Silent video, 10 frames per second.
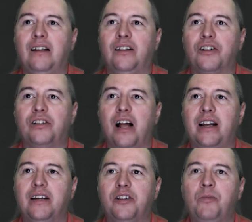Looks
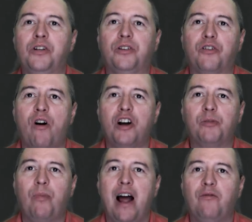like it's built the
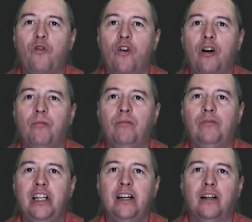cross-platform
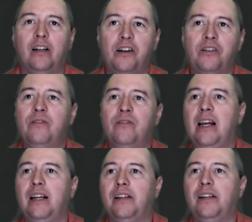DLL.
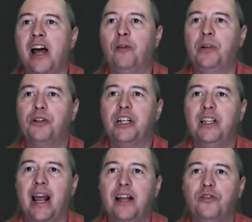It's now building
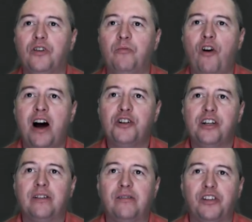the Android
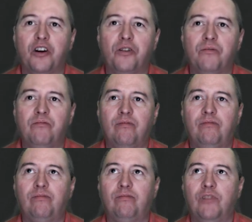project, so
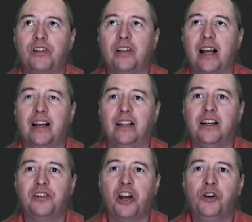looks like at
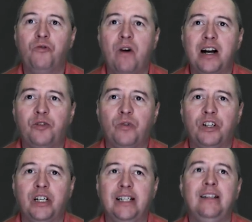least code-wise we're
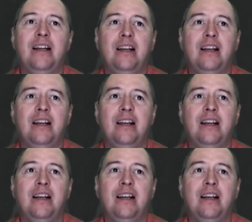good.